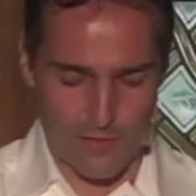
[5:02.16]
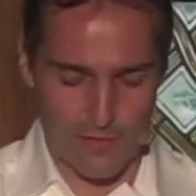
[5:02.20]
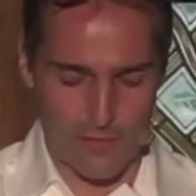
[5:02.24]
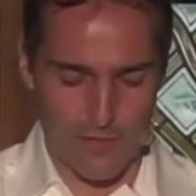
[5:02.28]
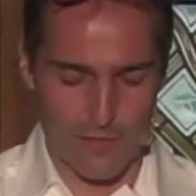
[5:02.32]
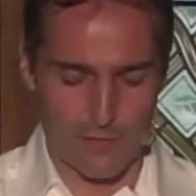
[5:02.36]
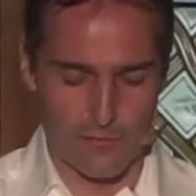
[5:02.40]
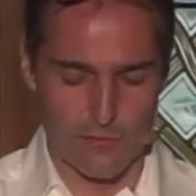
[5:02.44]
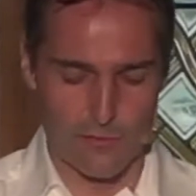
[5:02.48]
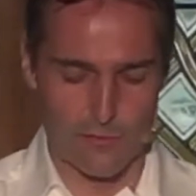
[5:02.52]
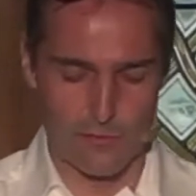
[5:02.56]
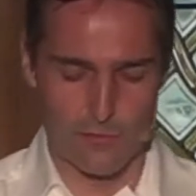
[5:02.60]
at
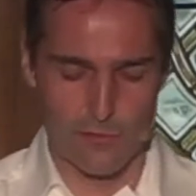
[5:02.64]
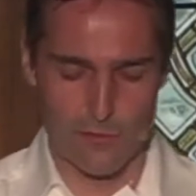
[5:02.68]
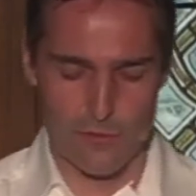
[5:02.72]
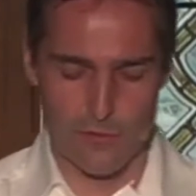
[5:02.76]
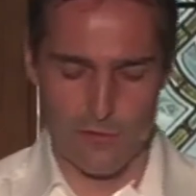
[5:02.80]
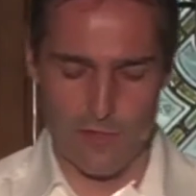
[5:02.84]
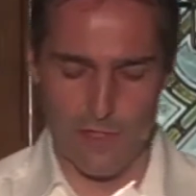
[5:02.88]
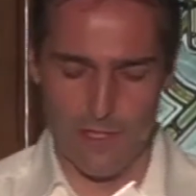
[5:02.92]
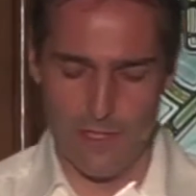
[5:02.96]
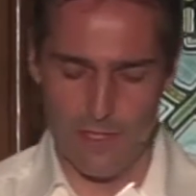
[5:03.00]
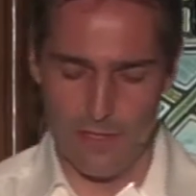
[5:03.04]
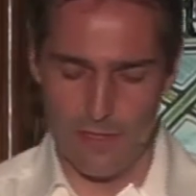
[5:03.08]
Delft
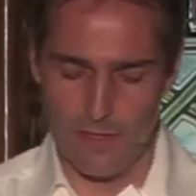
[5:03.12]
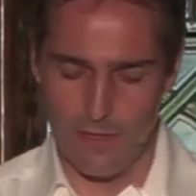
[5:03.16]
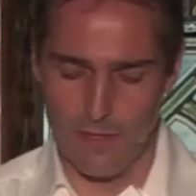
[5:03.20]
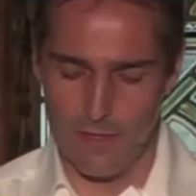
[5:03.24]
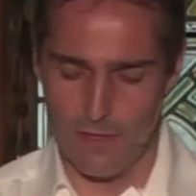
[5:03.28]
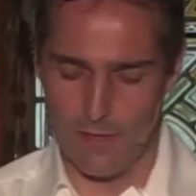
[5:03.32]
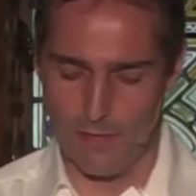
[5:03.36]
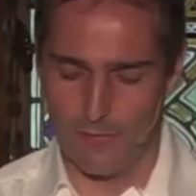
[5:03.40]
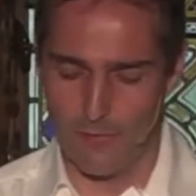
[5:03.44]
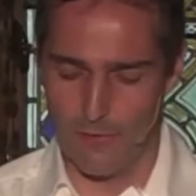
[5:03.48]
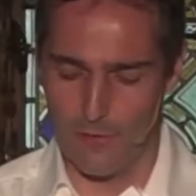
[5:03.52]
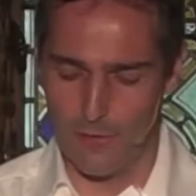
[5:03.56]
University
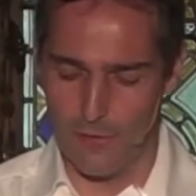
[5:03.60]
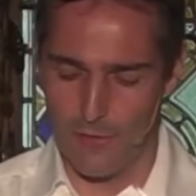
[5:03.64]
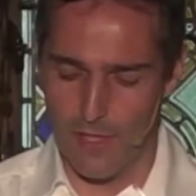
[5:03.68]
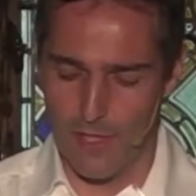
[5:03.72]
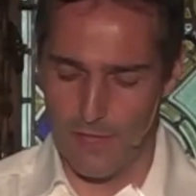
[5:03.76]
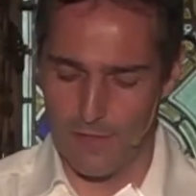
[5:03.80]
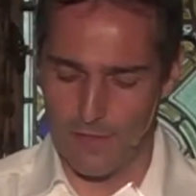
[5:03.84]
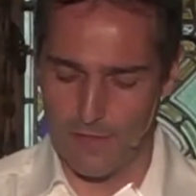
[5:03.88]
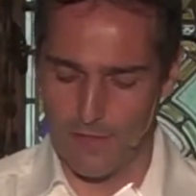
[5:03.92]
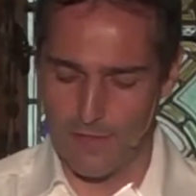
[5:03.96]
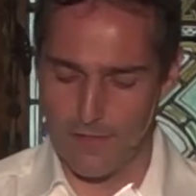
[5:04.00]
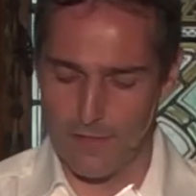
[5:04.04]

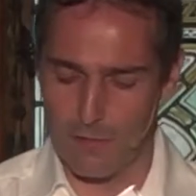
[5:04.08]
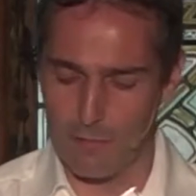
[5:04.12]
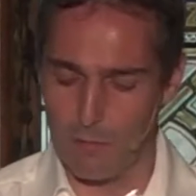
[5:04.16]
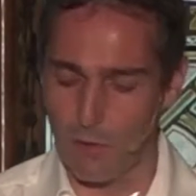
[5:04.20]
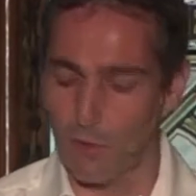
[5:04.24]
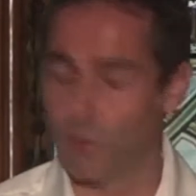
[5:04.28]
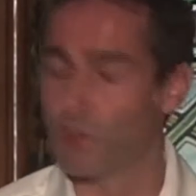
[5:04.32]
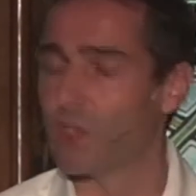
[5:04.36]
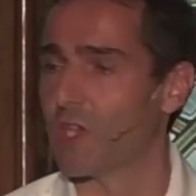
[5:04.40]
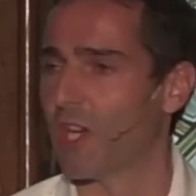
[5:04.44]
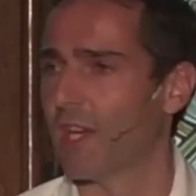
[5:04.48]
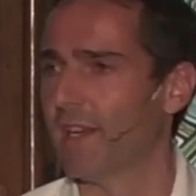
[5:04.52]
united in the
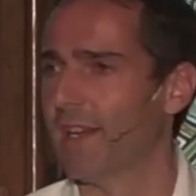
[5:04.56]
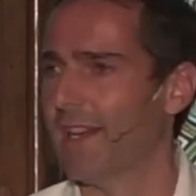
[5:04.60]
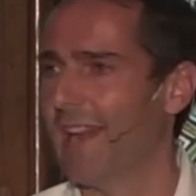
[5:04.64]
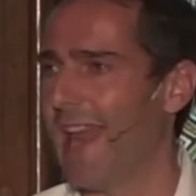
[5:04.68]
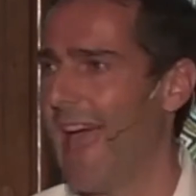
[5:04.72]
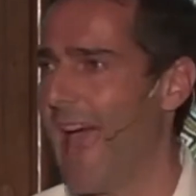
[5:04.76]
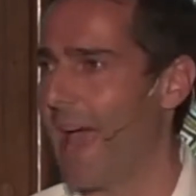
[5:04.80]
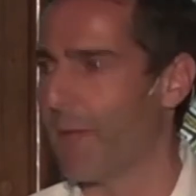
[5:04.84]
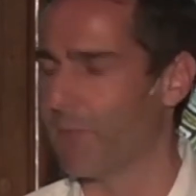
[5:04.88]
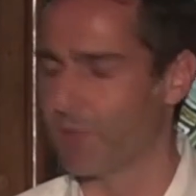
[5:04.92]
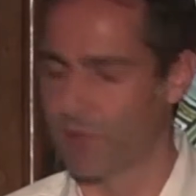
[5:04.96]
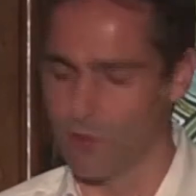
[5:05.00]

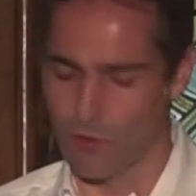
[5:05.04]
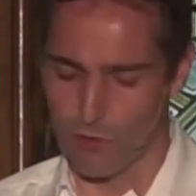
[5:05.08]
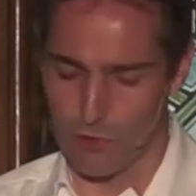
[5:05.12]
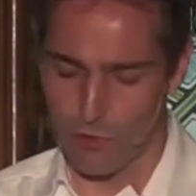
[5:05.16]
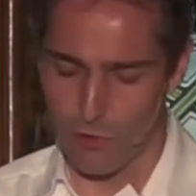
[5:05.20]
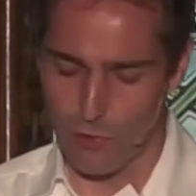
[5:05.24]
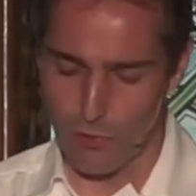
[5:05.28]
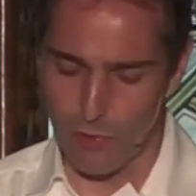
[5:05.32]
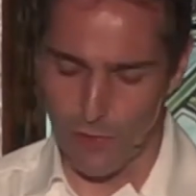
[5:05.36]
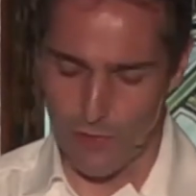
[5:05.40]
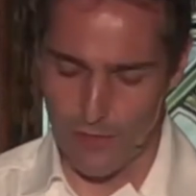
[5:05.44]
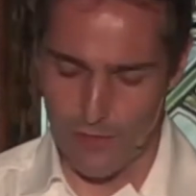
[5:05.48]

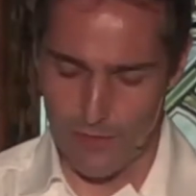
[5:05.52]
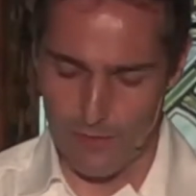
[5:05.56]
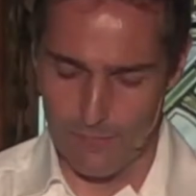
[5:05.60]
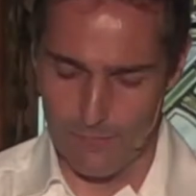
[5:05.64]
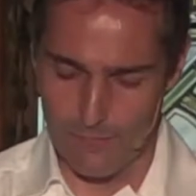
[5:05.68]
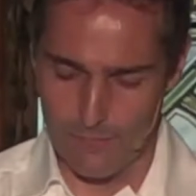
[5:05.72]
blockchainlab.org.